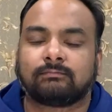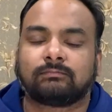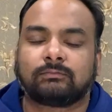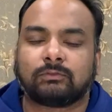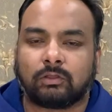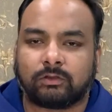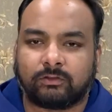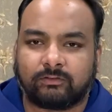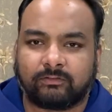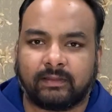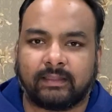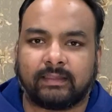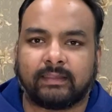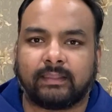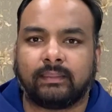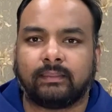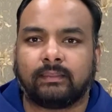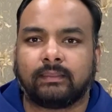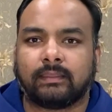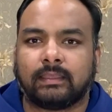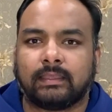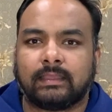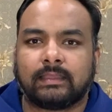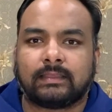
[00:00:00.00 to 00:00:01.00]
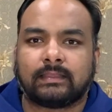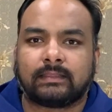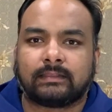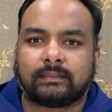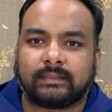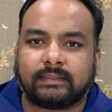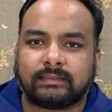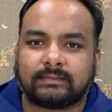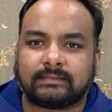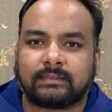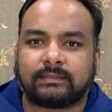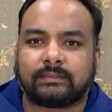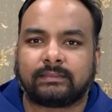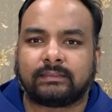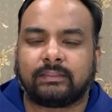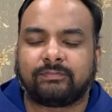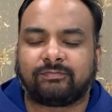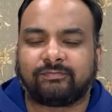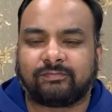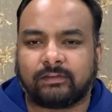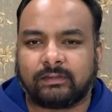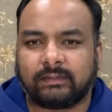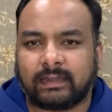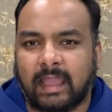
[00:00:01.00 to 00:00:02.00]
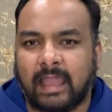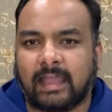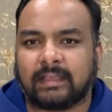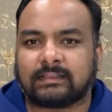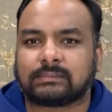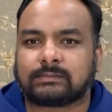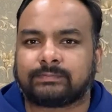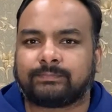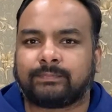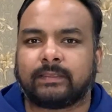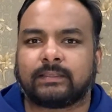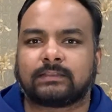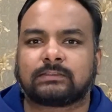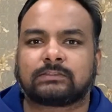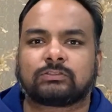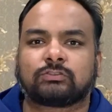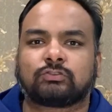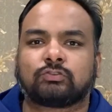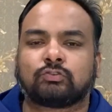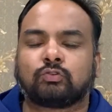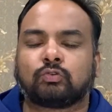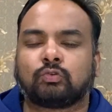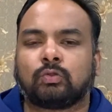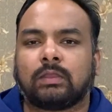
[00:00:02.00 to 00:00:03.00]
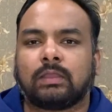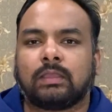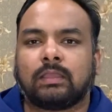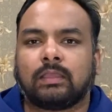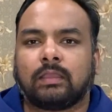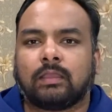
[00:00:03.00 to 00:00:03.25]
Not really. These are different aspects to